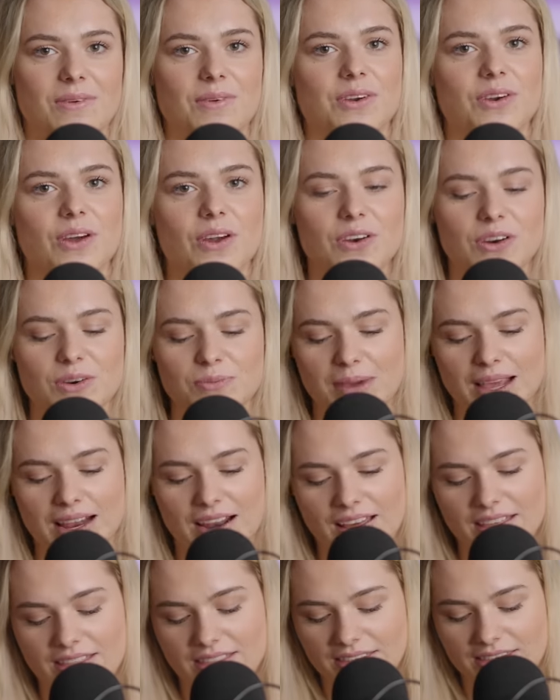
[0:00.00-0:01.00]
We've got them to be
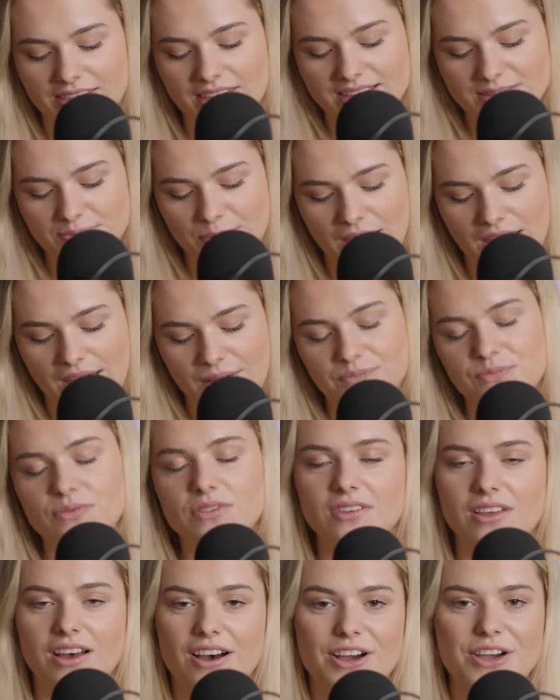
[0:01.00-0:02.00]
like, this pet
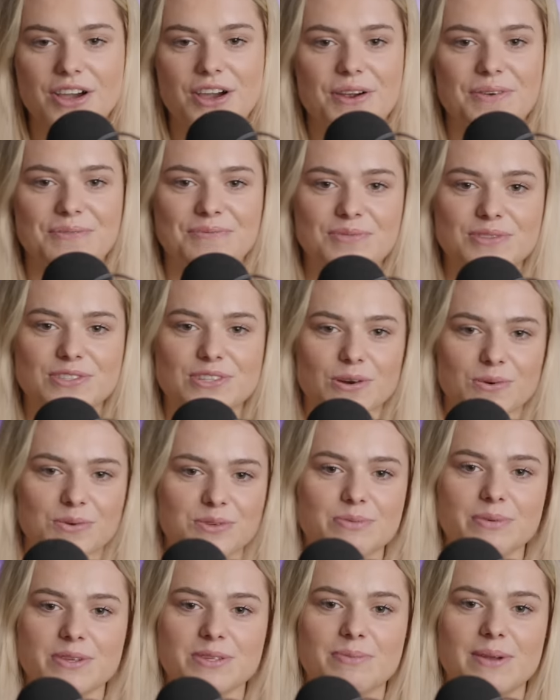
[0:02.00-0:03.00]
I own, sole
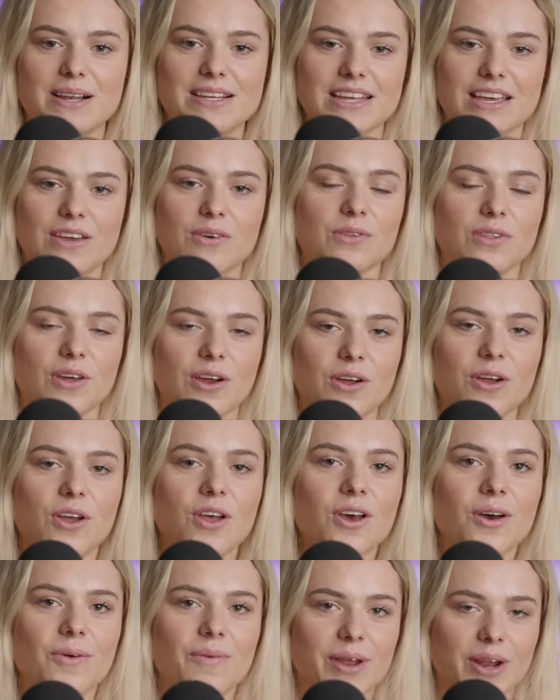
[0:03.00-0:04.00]
responsibility. Although
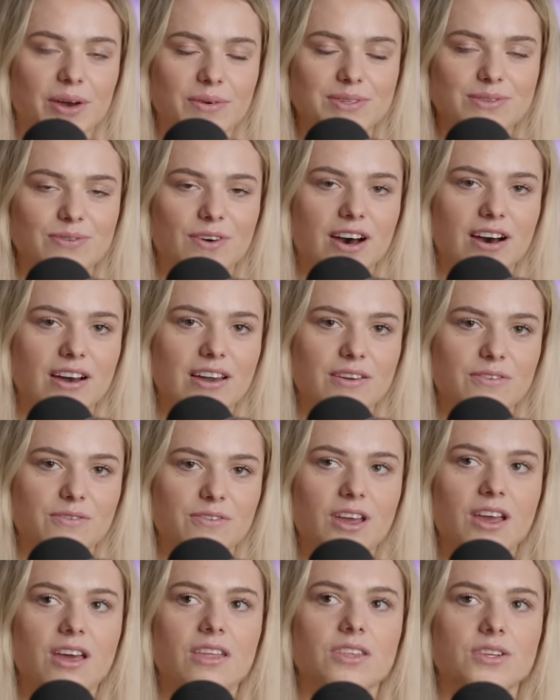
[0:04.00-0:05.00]
when I was five,
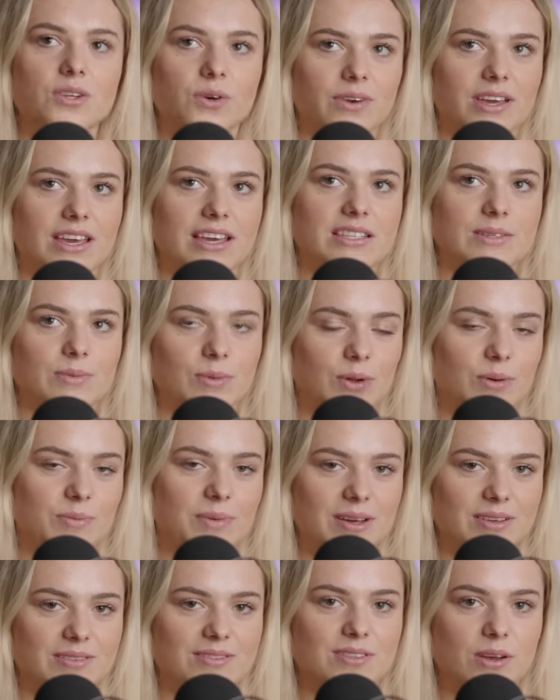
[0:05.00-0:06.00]
the donkeys were not
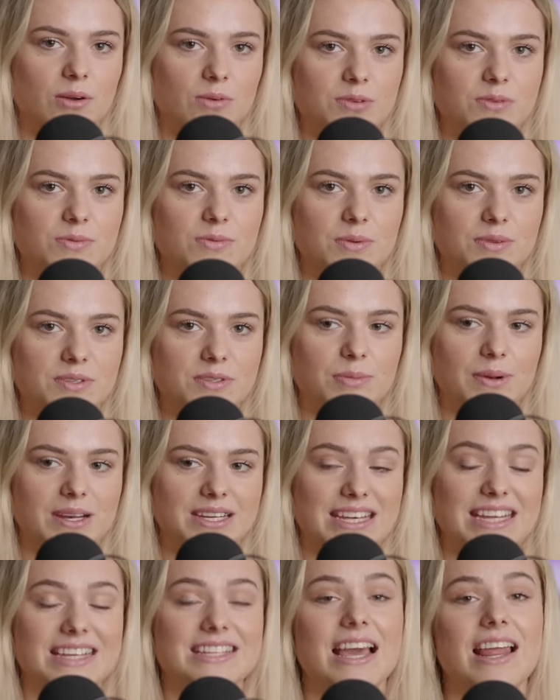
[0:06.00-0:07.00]
my sole
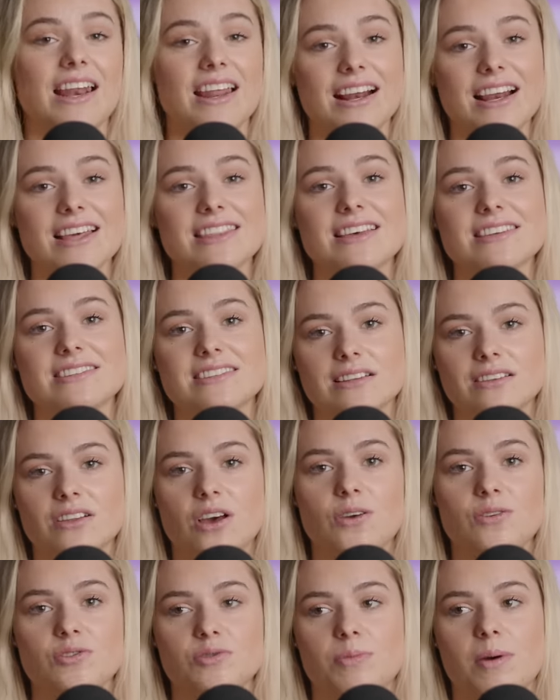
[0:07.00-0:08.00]
responsibility, and technically they're still
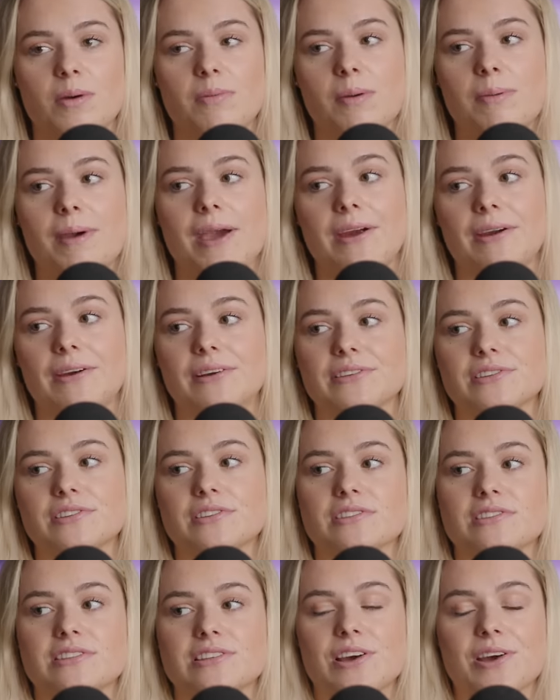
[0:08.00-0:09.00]
owned by my
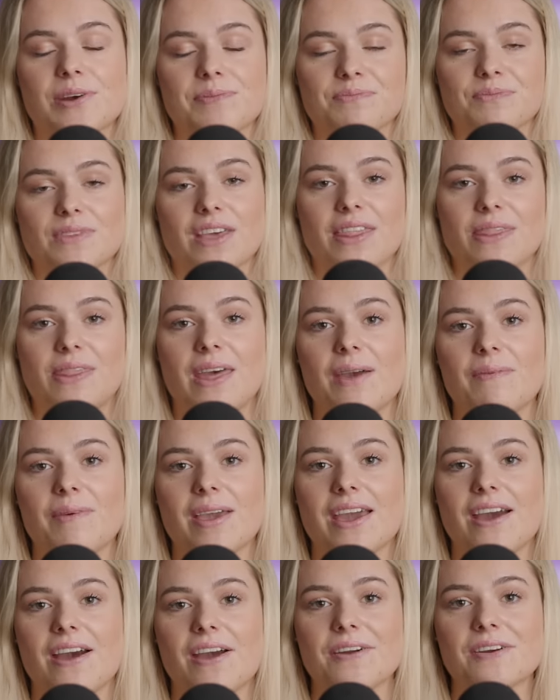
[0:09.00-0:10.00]
parents, so there we
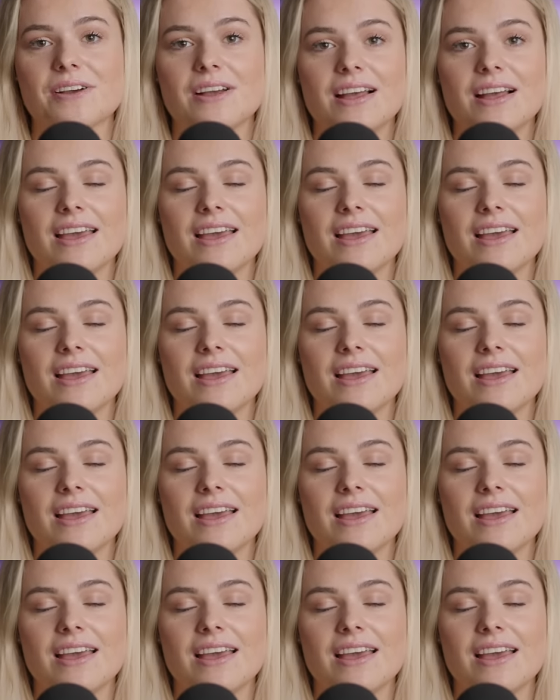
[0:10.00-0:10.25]
go.